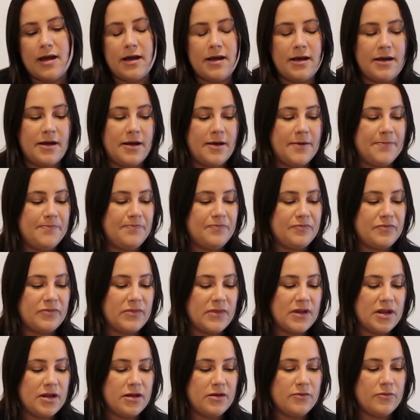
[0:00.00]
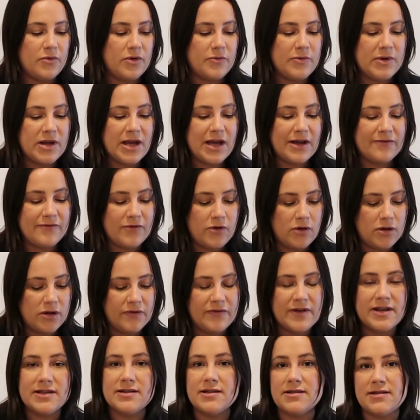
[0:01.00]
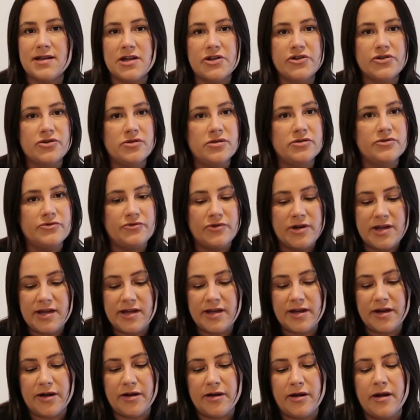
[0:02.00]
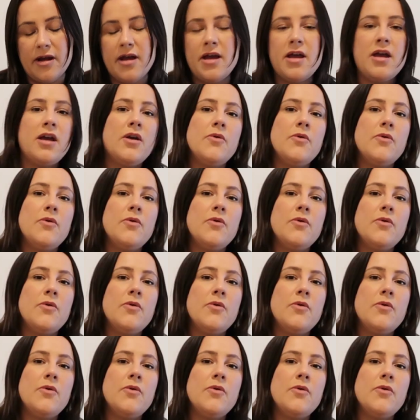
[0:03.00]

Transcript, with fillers: um, we have all of his essentials right here.